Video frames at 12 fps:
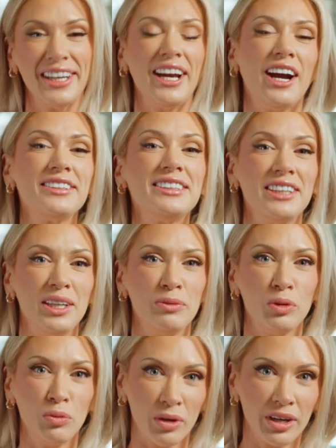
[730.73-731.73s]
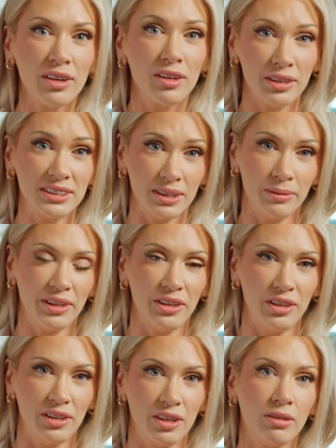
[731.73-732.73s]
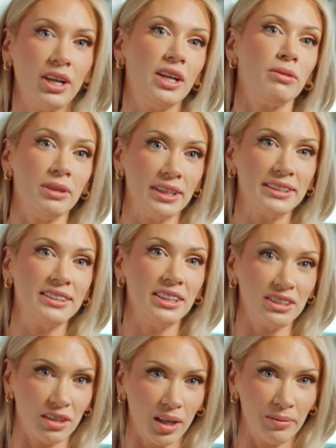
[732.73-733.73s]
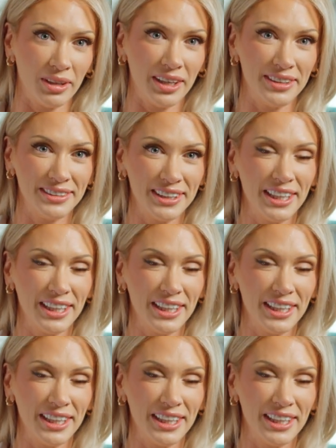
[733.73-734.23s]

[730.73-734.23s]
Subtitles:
Our team will work closely with you to create a realistic timeline